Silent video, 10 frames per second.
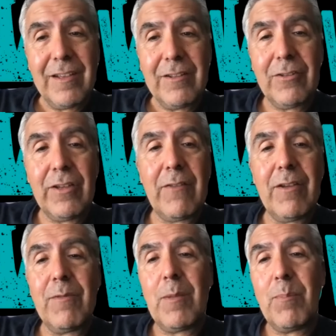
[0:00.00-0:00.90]
to give
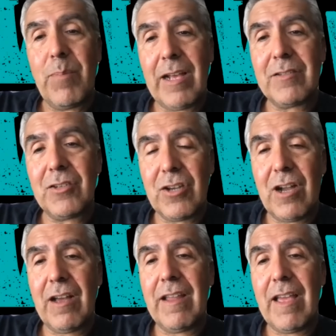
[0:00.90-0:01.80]
him the best
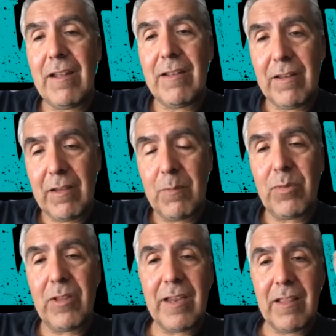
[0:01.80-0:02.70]
shot at
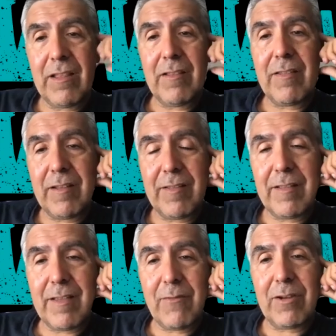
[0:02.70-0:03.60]
completing this
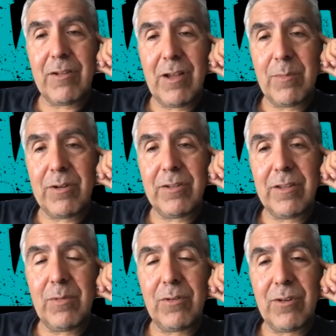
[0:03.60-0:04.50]
67 kilometer
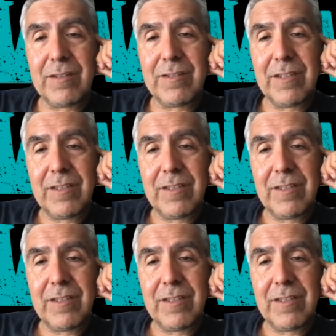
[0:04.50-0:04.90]
double crossing.